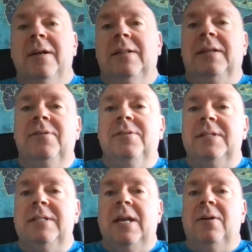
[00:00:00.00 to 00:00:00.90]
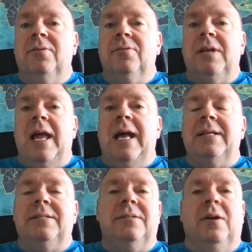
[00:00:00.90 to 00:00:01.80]
Leaders and stakeholders are
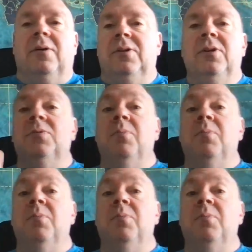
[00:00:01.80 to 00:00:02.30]
asked, use